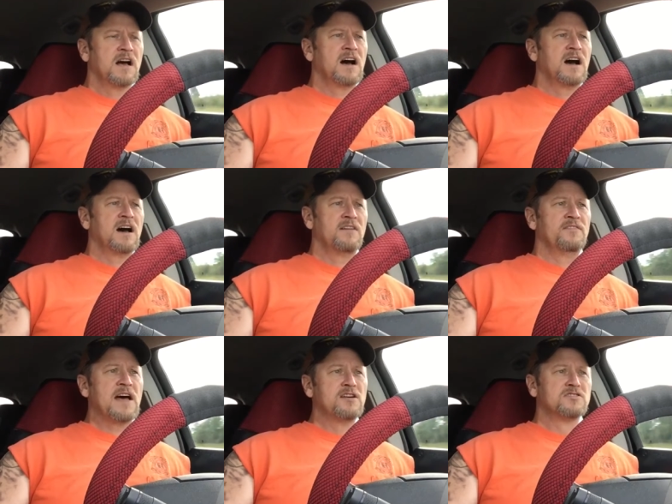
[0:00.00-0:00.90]

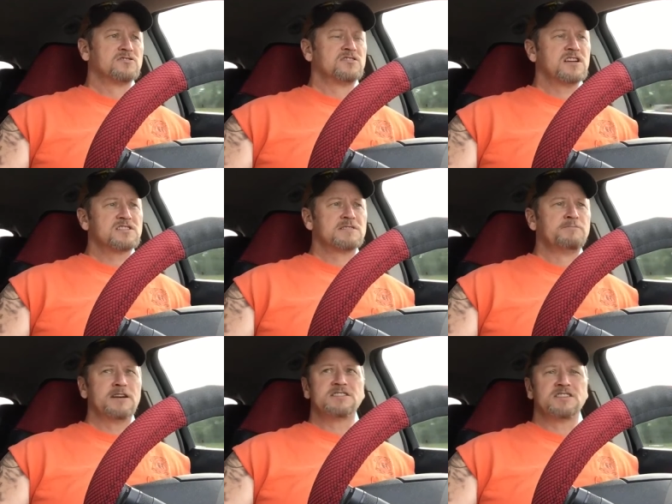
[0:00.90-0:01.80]
And those are just the
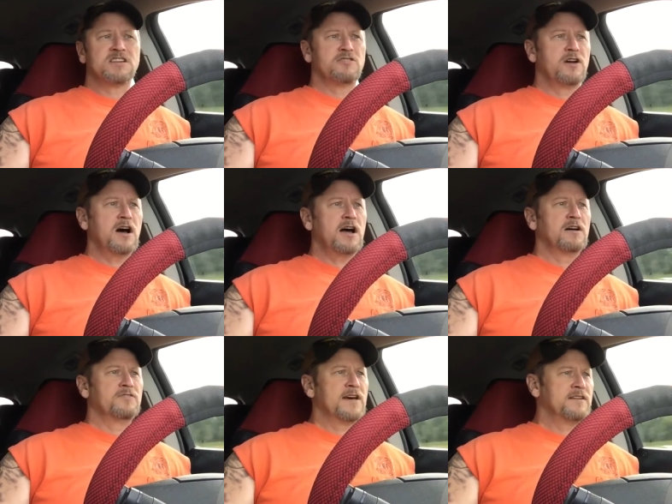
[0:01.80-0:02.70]
places here in
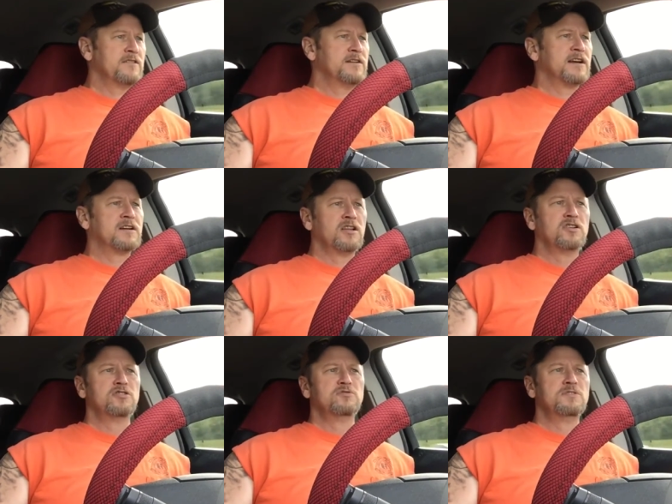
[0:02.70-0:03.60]
Ohio. That don't
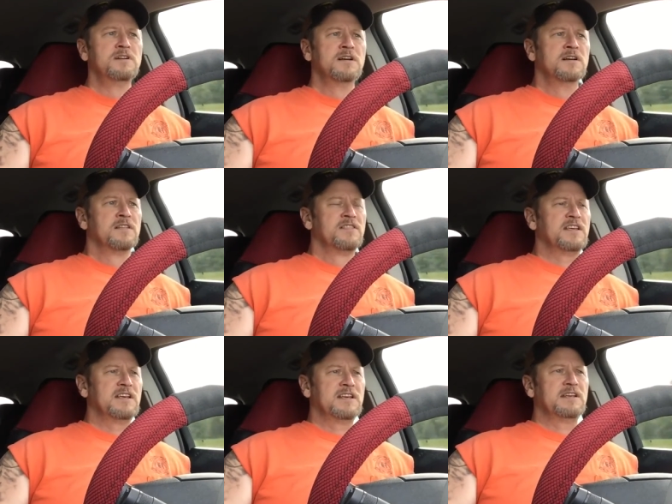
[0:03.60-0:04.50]
include
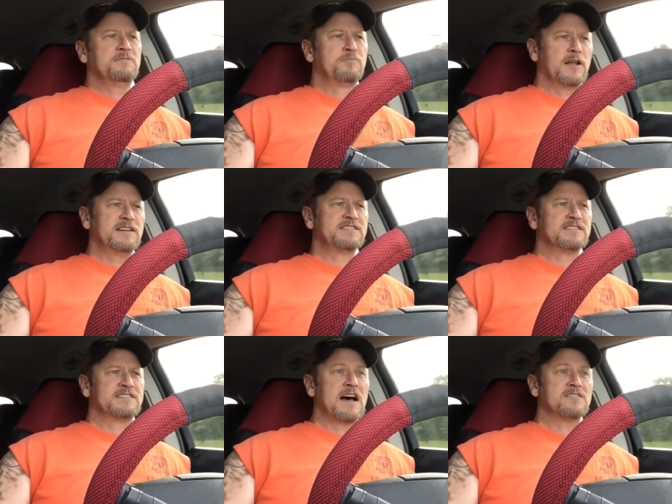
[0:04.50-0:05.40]
the
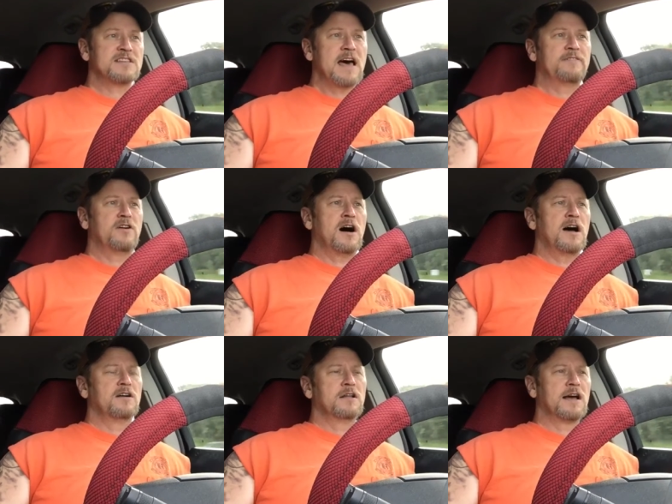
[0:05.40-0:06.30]
places outside of
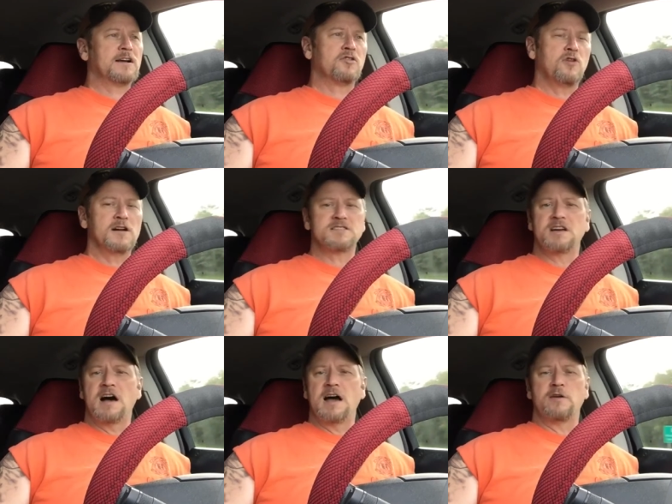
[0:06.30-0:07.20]
Ohio, like across
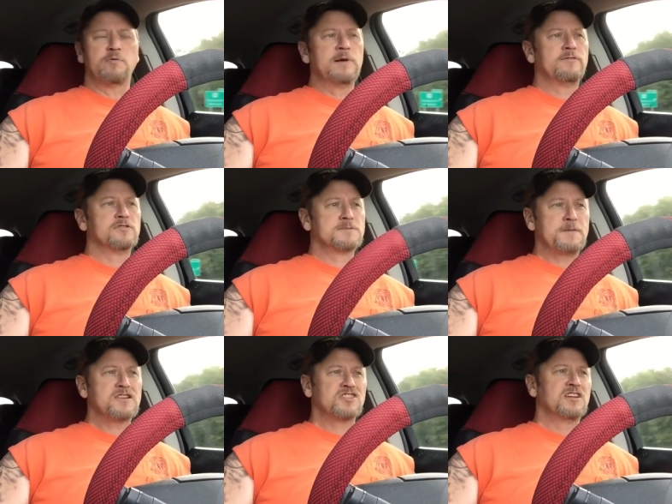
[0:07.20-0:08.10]
the Ohio River,
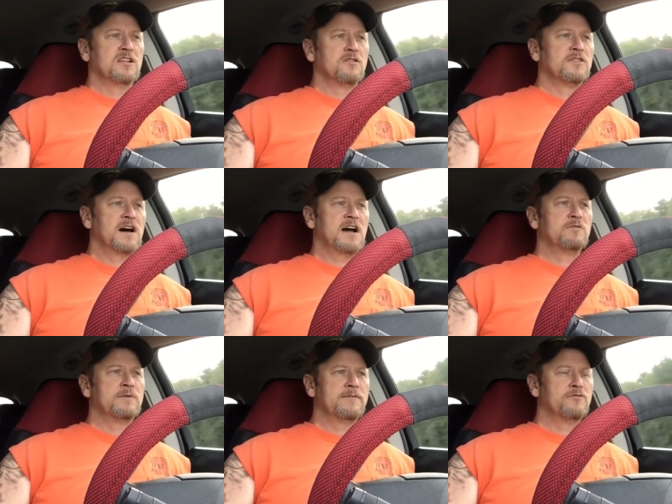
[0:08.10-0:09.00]
especially along the
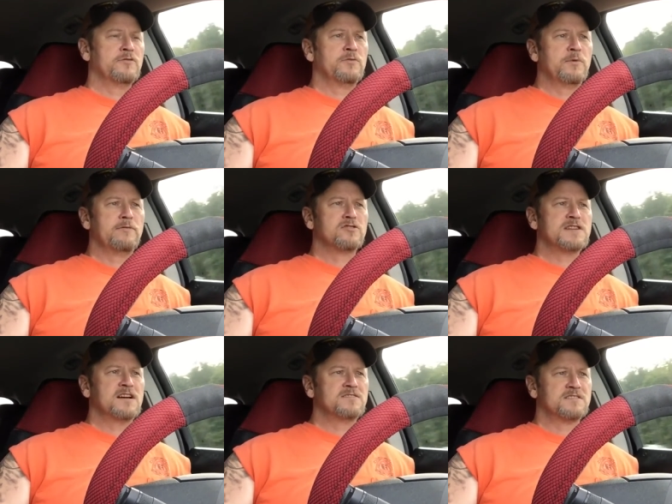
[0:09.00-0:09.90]
Ohio River and the river
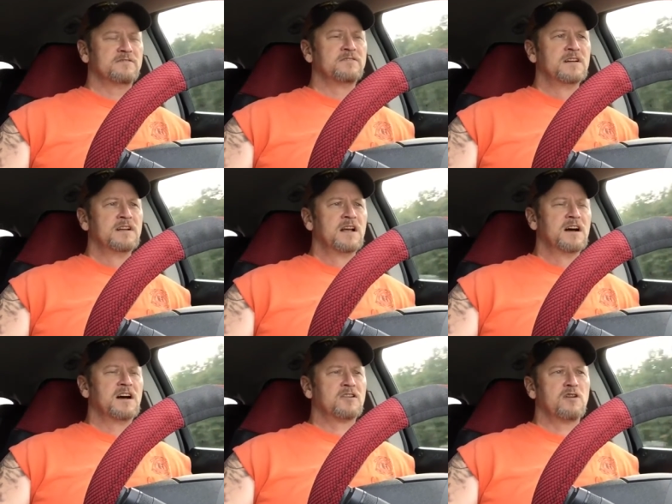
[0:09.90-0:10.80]
towns of,
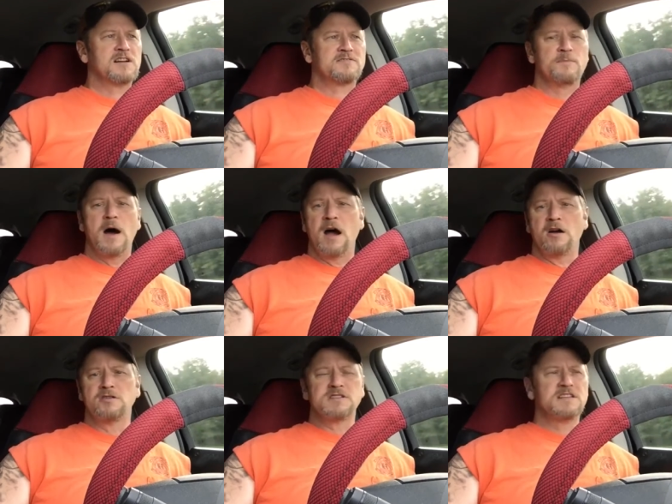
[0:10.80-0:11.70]
across from
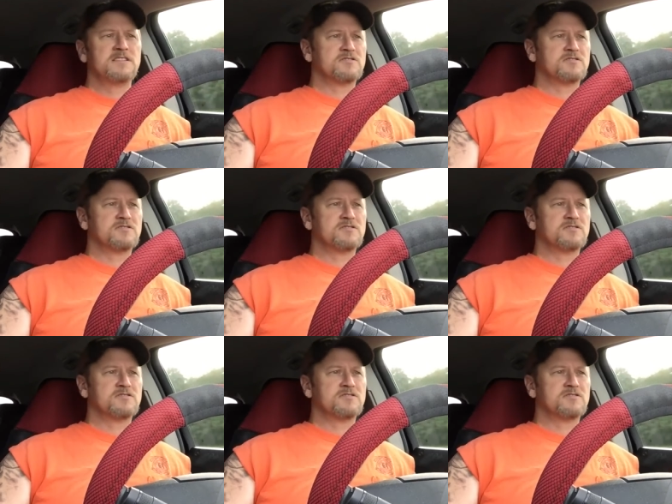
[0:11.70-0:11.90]
Ironton.